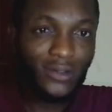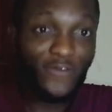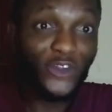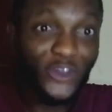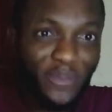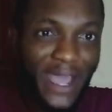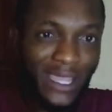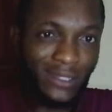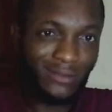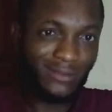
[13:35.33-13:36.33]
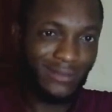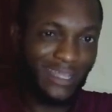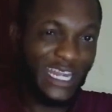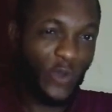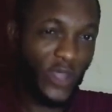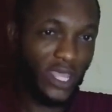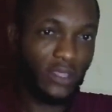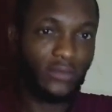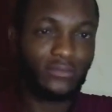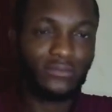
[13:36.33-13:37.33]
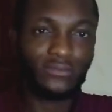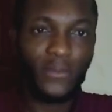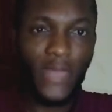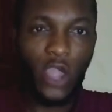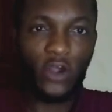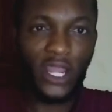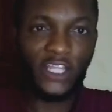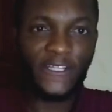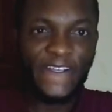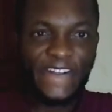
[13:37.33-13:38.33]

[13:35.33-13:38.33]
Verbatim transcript: vote buying in a way. All right.